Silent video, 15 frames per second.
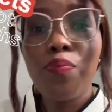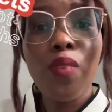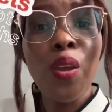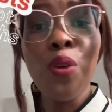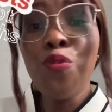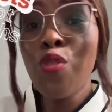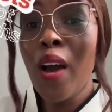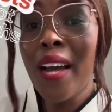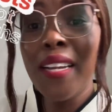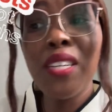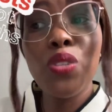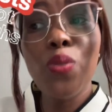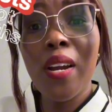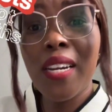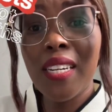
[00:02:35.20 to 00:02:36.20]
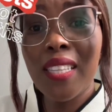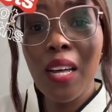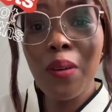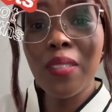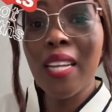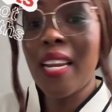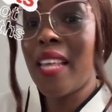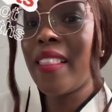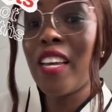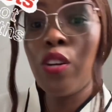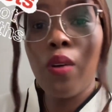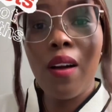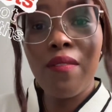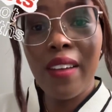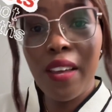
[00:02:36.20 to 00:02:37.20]
if you're earning 200,000 and then you
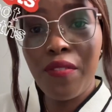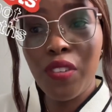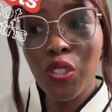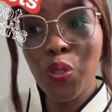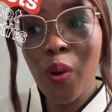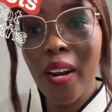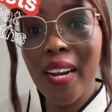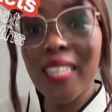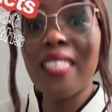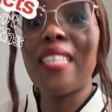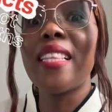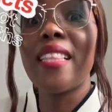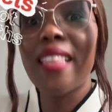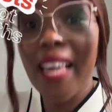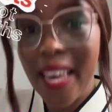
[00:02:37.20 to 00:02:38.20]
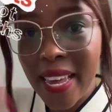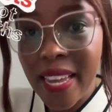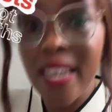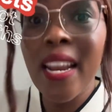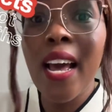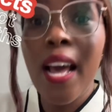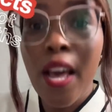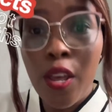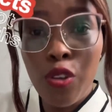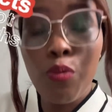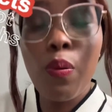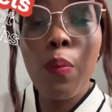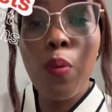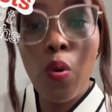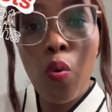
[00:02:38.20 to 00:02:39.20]
have life insurance, then
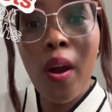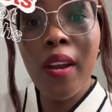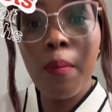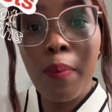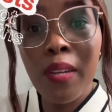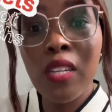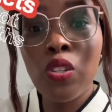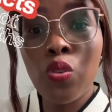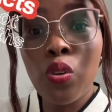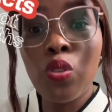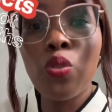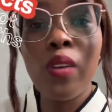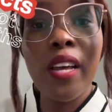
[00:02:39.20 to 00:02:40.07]
people who are dependent on